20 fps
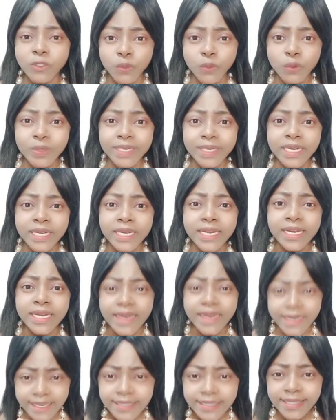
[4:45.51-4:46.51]
put
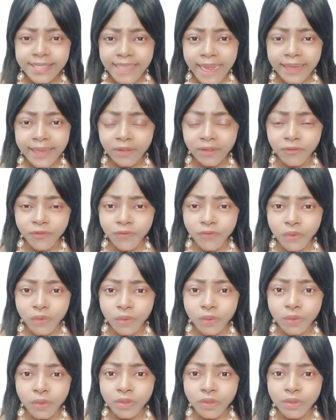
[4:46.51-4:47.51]
inside the
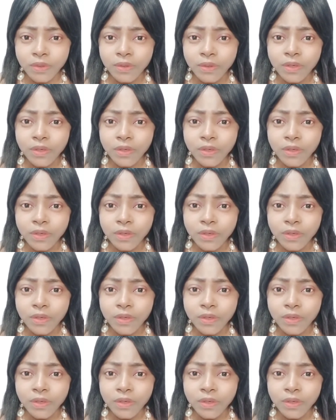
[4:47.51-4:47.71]
food?